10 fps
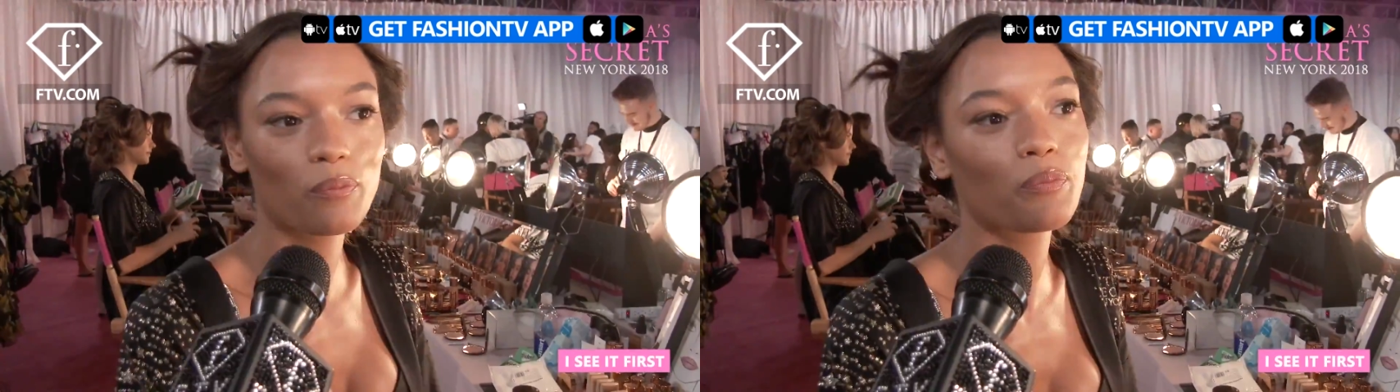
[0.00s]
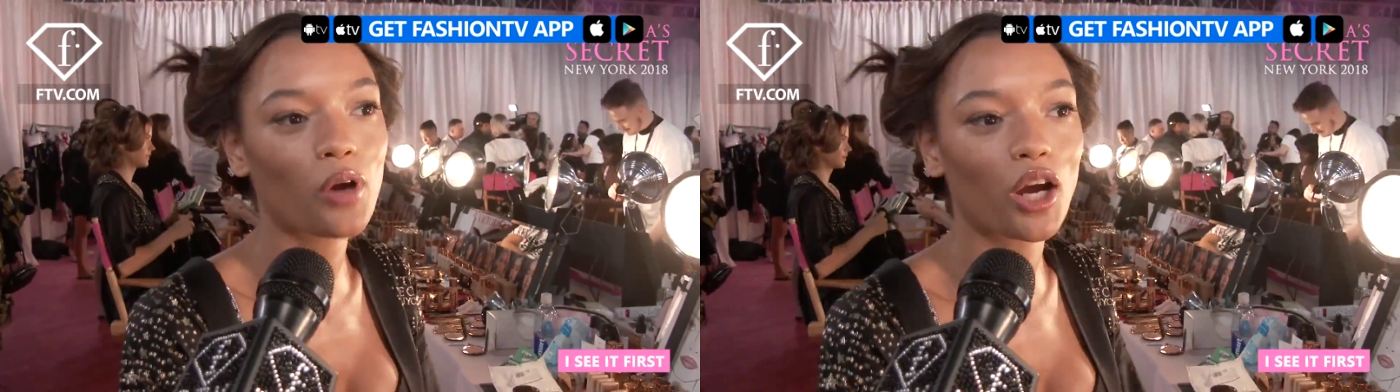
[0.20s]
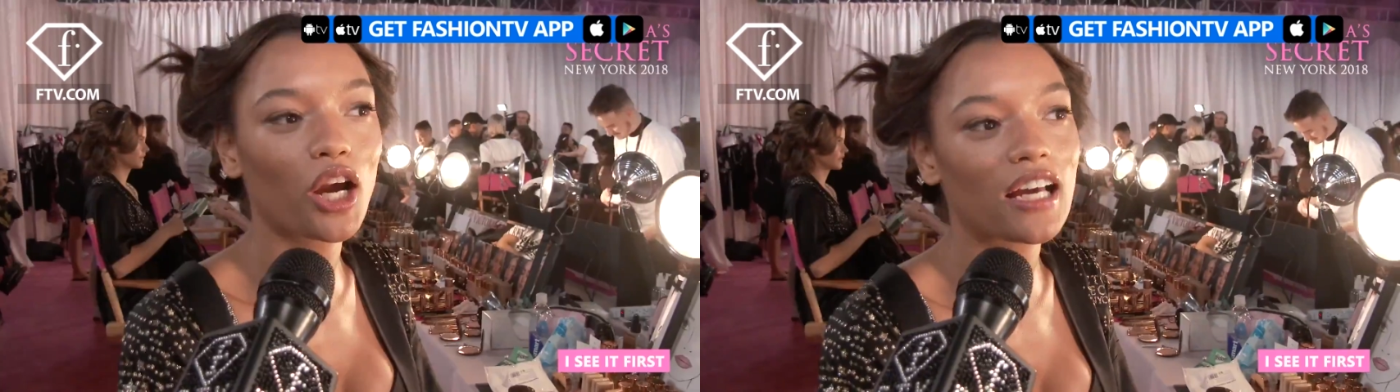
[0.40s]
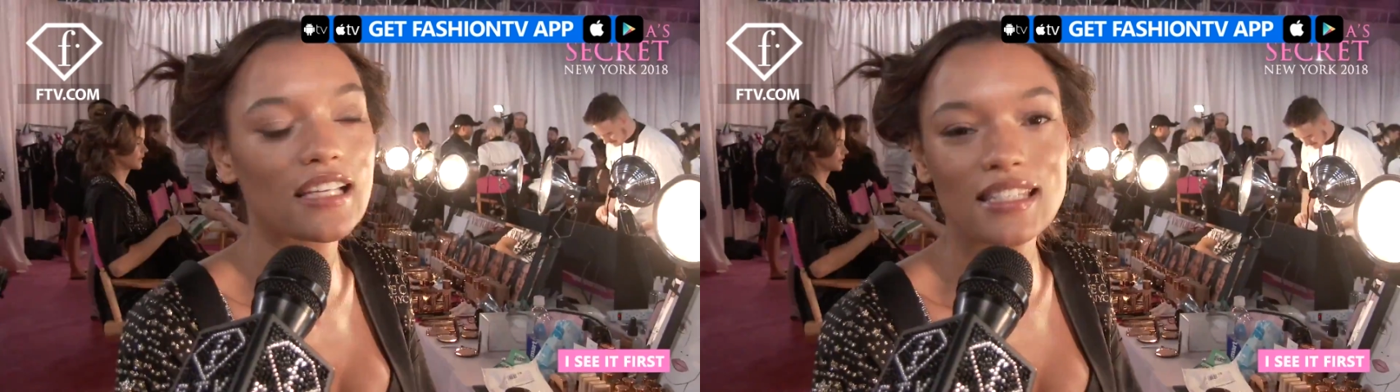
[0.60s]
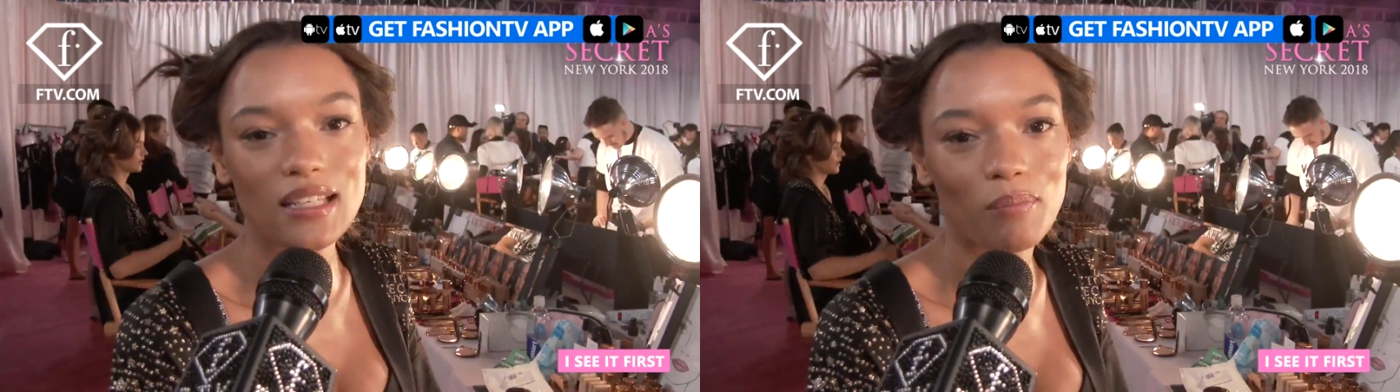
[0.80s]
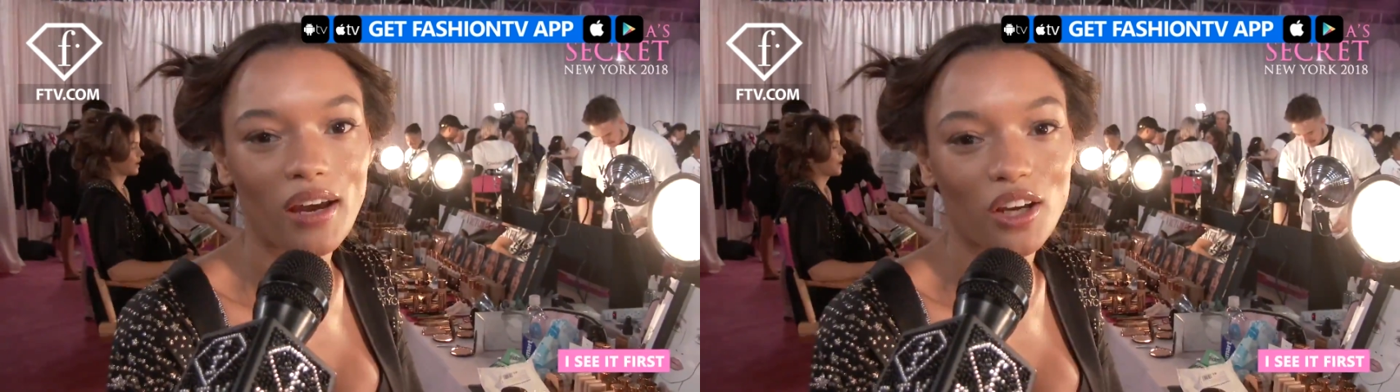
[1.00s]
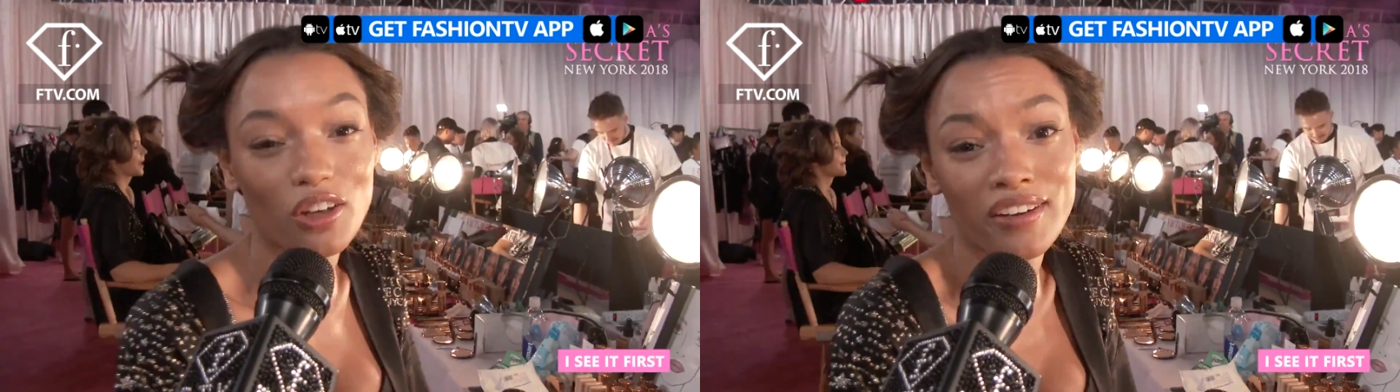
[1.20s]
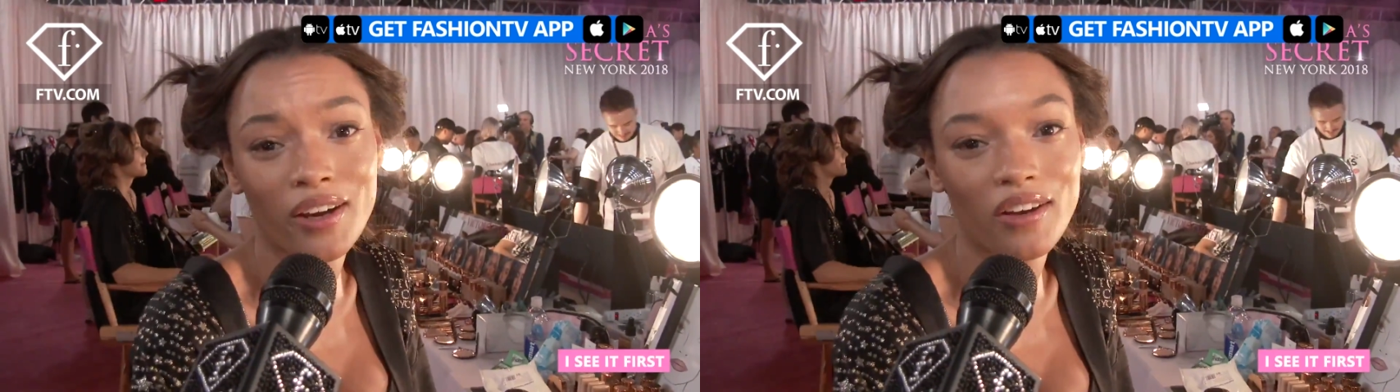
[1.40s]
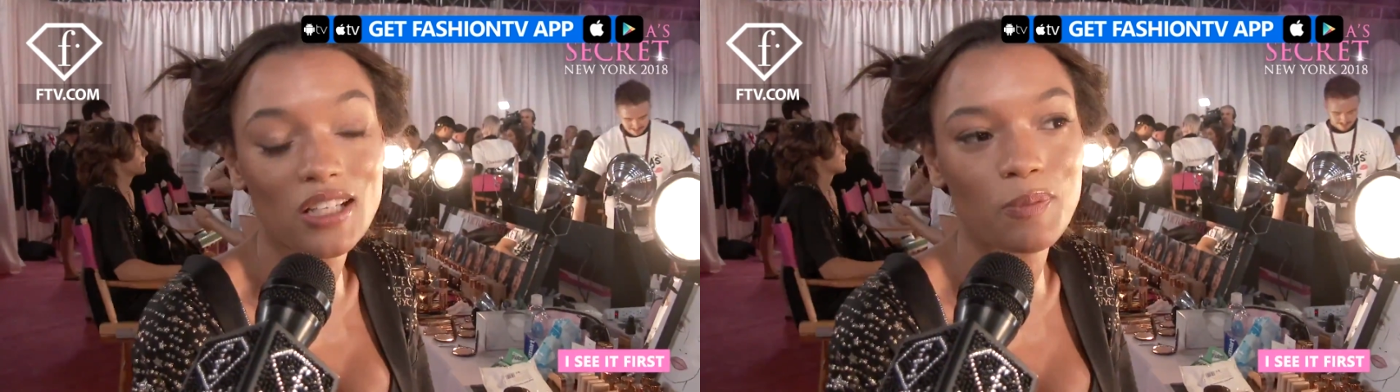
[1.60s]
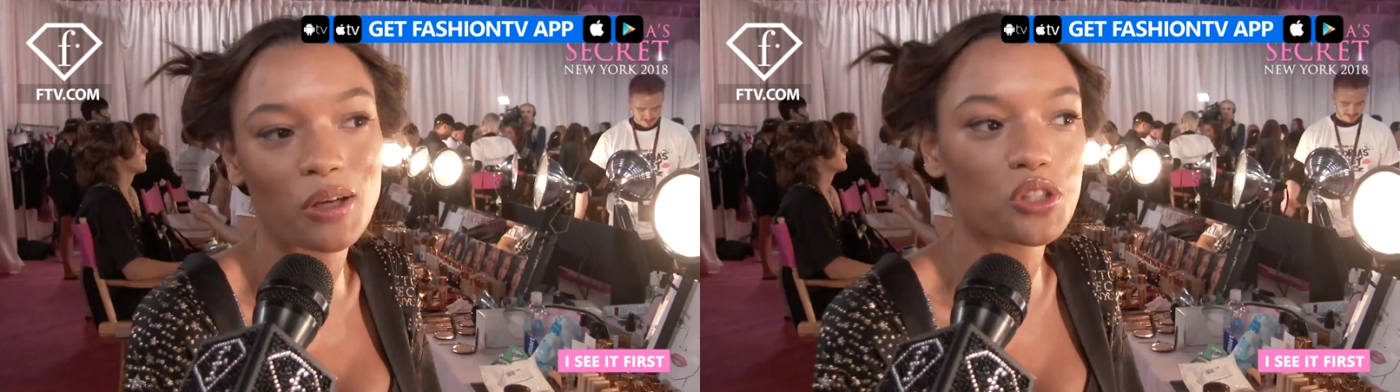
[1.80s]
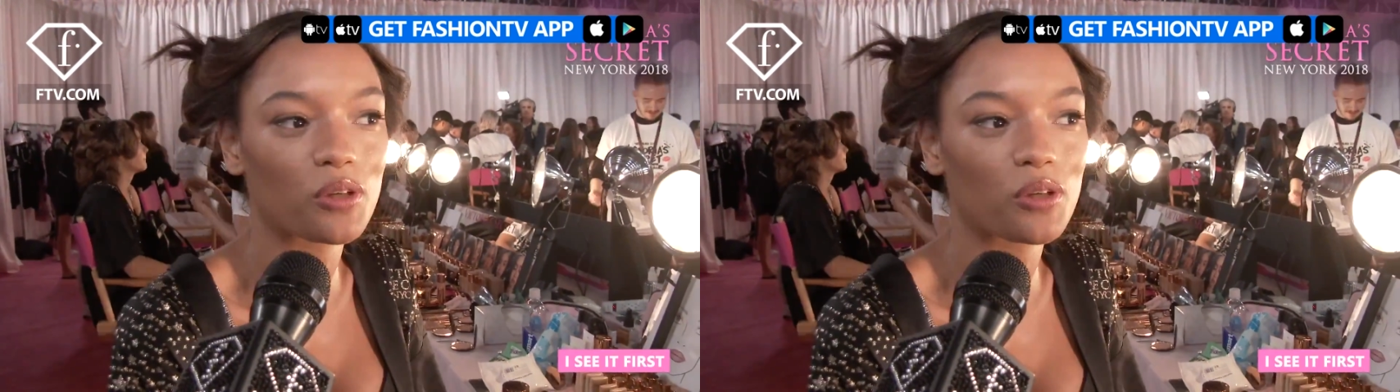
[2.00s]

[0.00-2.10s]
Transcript: progress in my career, and especially